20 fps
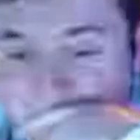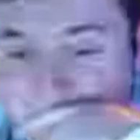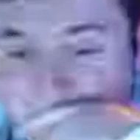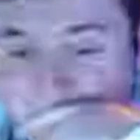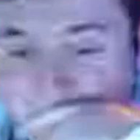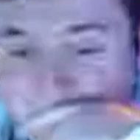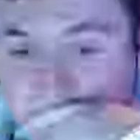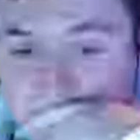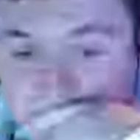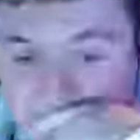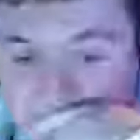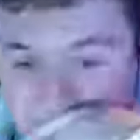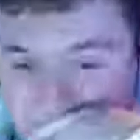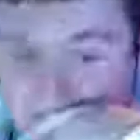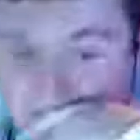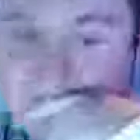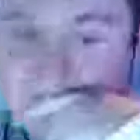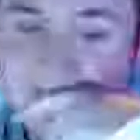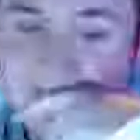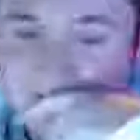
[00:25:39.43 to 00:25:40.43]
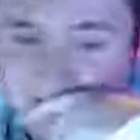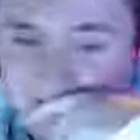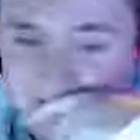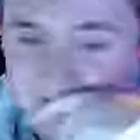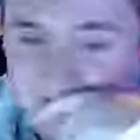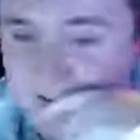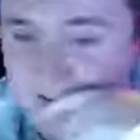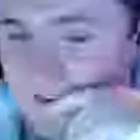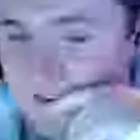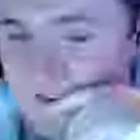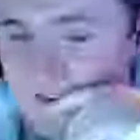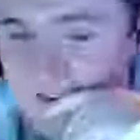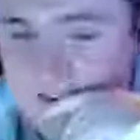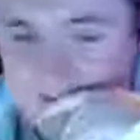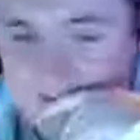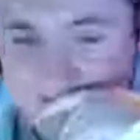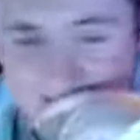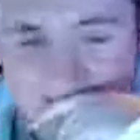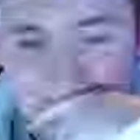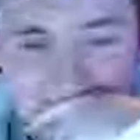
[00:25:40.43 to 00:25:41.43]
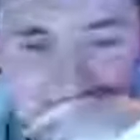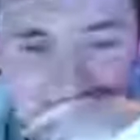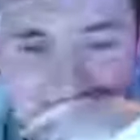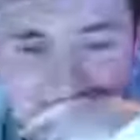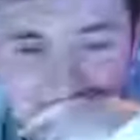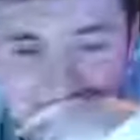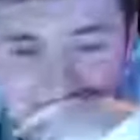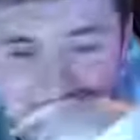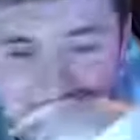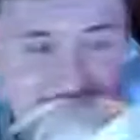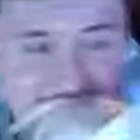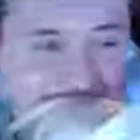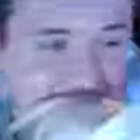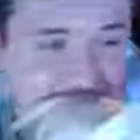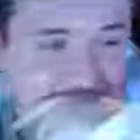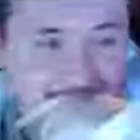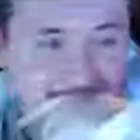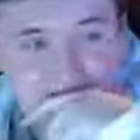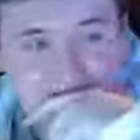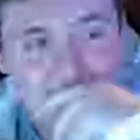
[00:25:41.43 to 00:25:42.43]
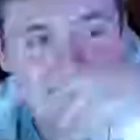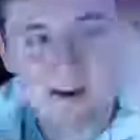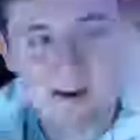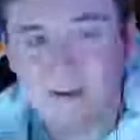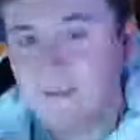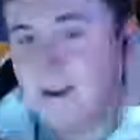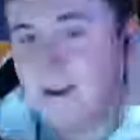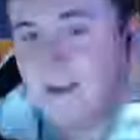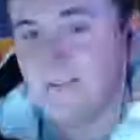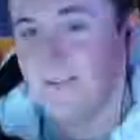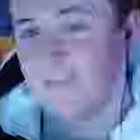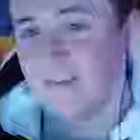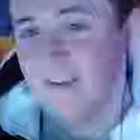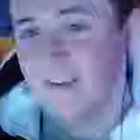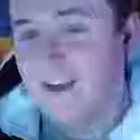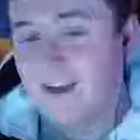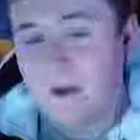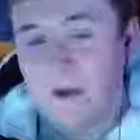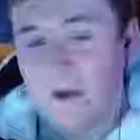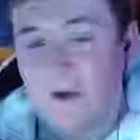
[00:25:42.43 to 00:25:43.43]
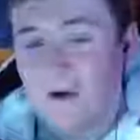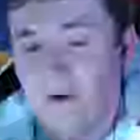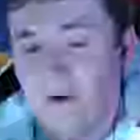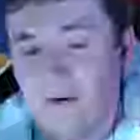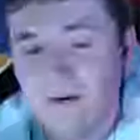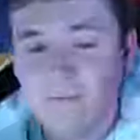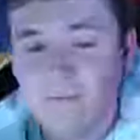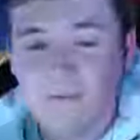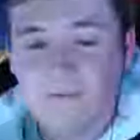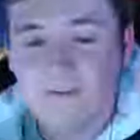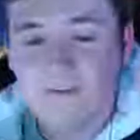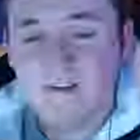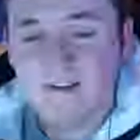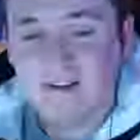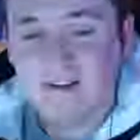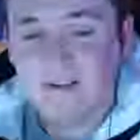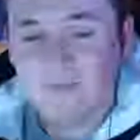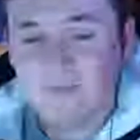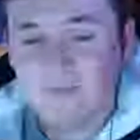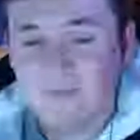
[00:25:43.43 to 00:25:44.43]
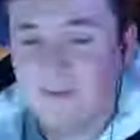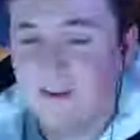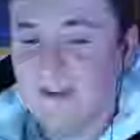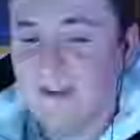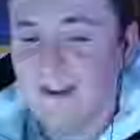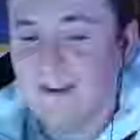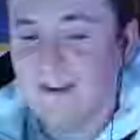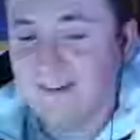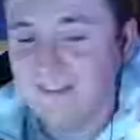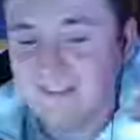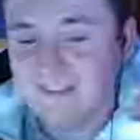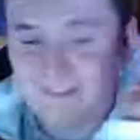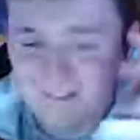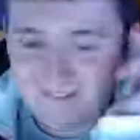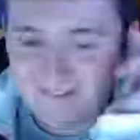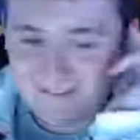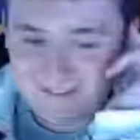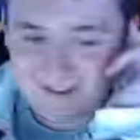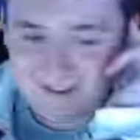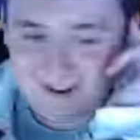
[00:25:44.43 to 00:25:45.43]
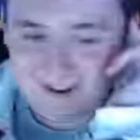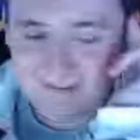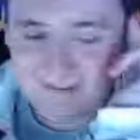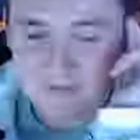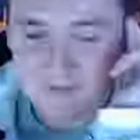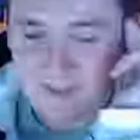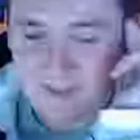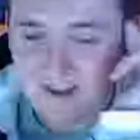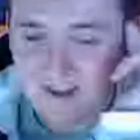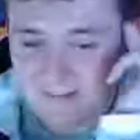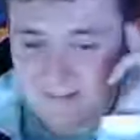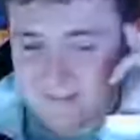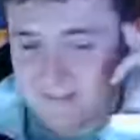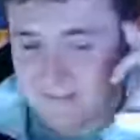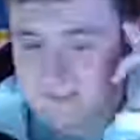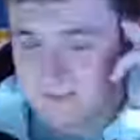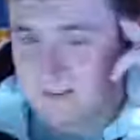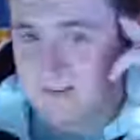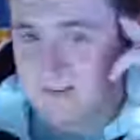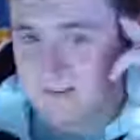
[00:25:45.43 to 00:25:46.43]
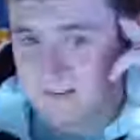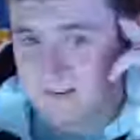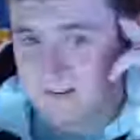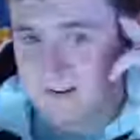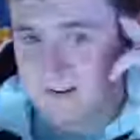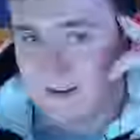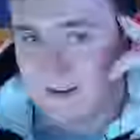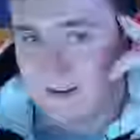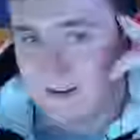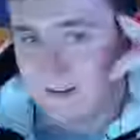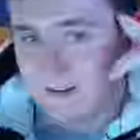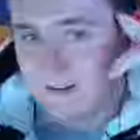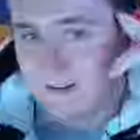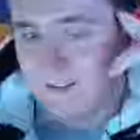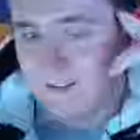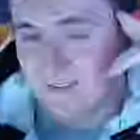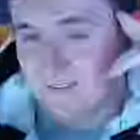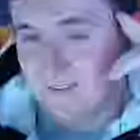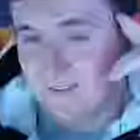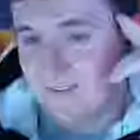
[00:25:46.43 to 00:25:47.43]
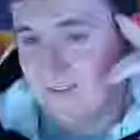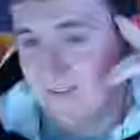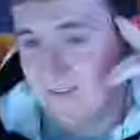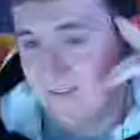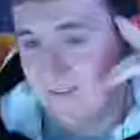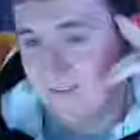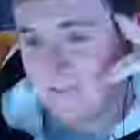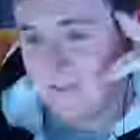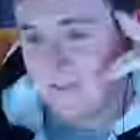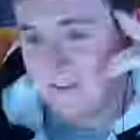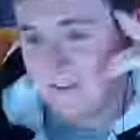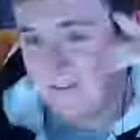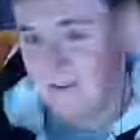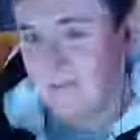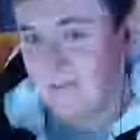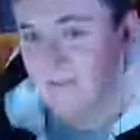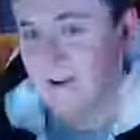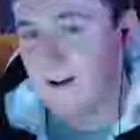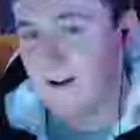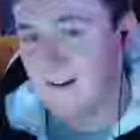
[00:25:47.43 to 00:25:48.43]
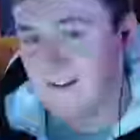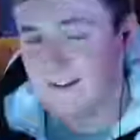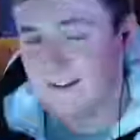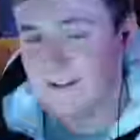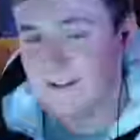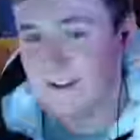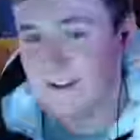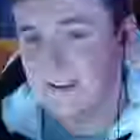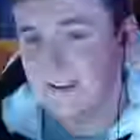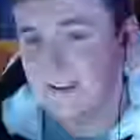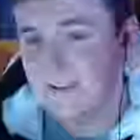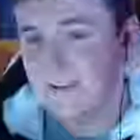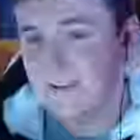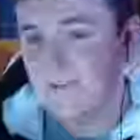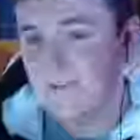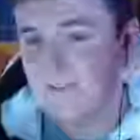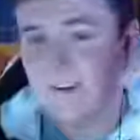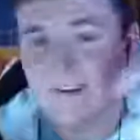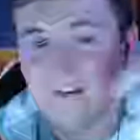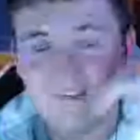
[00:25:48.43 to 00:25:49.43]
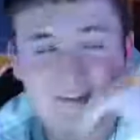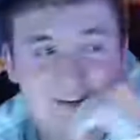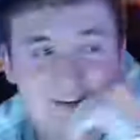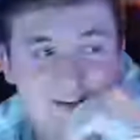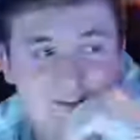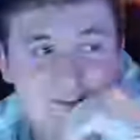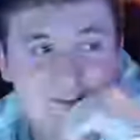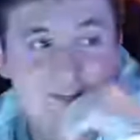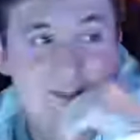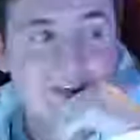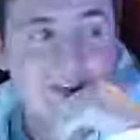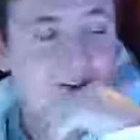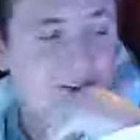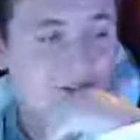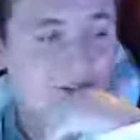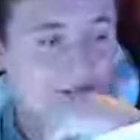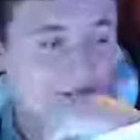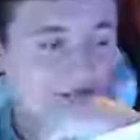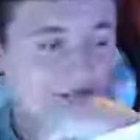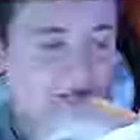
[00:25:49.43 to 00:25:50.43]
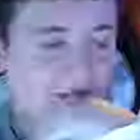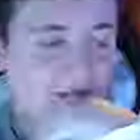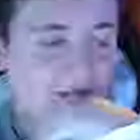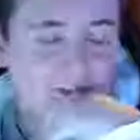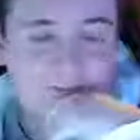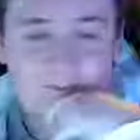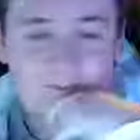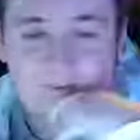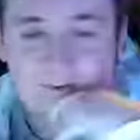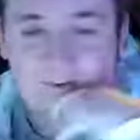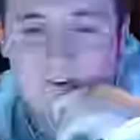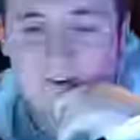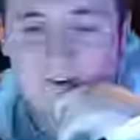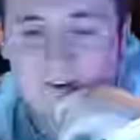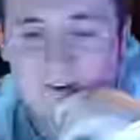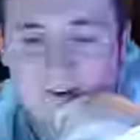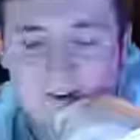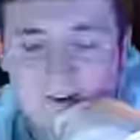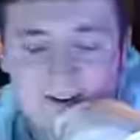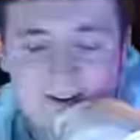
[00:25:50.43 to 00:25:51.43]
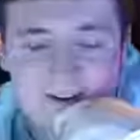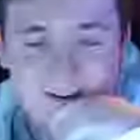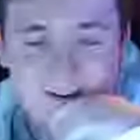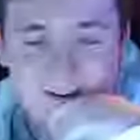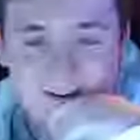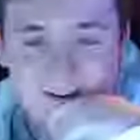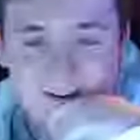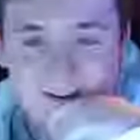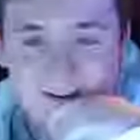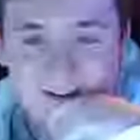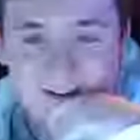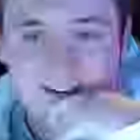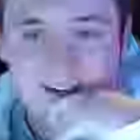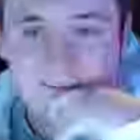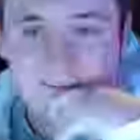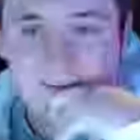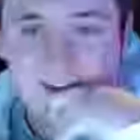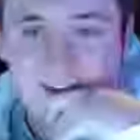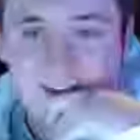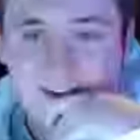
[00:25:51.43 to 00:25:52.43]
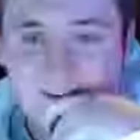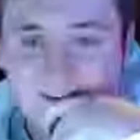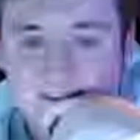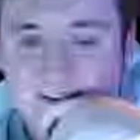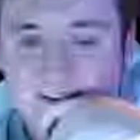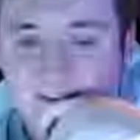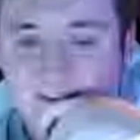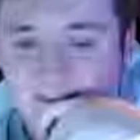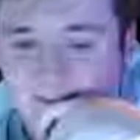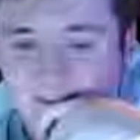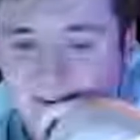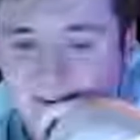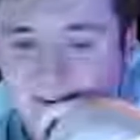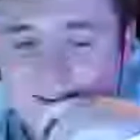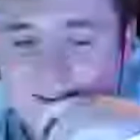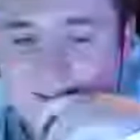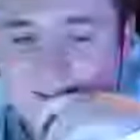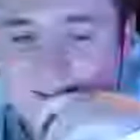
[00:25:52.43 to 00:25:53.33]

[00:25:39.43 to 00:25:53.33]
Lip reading: It was on a CNC lathe, yes. I don't know how to explain it. I'm going to have to... On my free time this weekend, I will actually learn the terminology, the phrasing, the lingo for ME 1800.